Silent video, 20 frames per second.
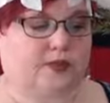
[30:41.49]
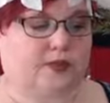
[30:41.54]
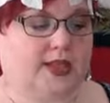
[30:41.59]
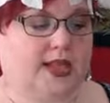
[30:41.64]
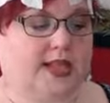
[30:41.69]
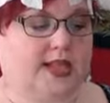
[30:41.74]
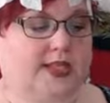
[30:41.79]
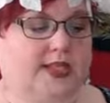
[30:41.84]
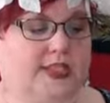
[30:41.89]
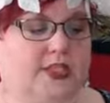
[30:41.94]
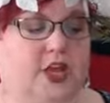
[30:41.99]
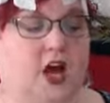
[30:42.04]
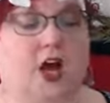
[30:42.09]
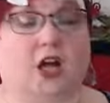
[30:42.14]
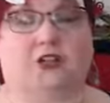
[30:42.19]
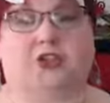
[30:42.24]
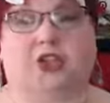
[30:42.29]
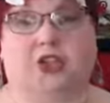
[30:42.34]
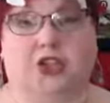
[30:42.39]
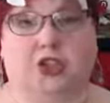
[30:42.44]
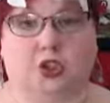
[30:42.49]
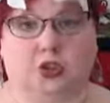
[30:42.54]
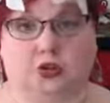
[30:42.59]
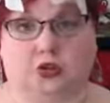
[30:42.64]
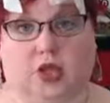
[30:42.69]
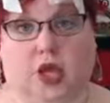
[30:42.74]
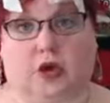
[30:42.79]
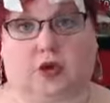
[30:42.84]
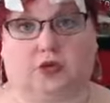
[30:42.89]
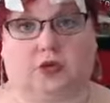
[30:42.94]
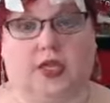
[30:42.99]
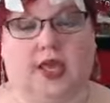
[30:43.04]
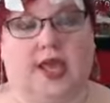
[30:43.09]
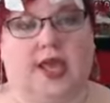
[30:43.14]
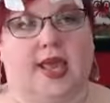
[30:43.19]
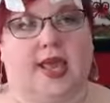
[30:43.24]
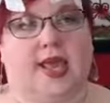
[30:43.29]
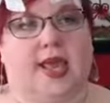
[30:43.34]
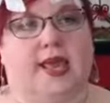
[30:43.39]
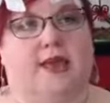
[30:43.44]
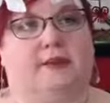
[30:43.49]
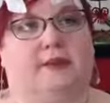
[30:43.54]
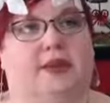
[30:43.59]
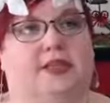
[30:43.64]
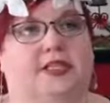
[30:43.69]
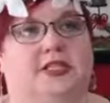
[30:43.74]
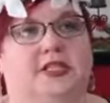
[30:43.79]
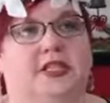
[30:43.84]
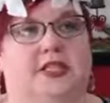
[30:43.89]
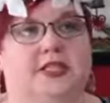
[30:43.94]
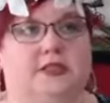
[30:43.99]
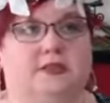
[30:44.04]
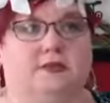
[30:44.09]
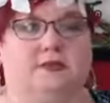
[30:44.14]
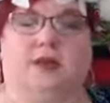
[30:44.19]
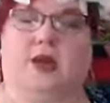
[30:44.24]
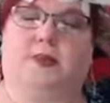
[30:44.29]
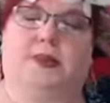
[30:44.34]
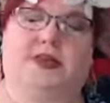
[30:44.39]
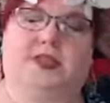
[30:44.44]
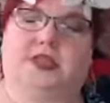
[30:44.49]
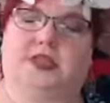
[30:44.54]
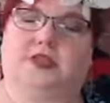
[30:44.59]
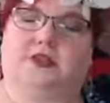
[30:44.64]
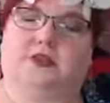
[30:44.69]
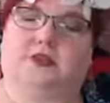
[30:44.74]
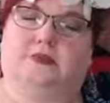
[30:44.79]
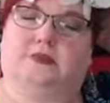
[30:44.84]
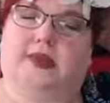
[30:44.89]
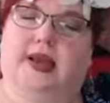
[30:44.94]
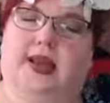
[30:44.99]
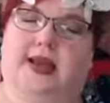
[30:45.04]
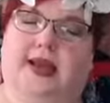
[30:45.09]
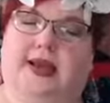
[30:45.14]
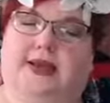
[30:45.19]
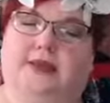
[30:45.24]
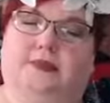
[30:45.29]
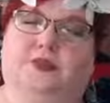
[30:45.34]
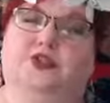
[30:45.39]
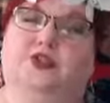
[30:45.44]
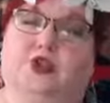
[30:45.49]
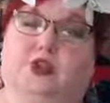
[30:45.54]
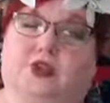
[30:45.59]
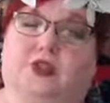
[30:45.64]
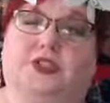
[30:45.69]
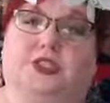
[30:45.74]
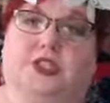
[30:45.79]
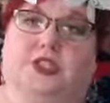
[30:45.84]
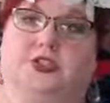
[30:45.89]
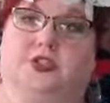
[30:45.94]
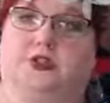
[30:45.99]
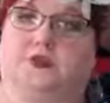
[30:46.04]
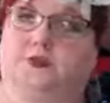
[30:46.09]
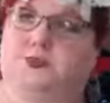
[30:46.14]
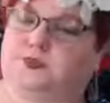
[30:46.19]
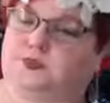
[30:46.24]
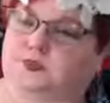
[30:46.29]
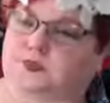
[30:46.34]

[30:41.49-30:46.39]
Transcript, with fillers: It is called the Yule Goat. And my sis not my sister, my um, circle sister,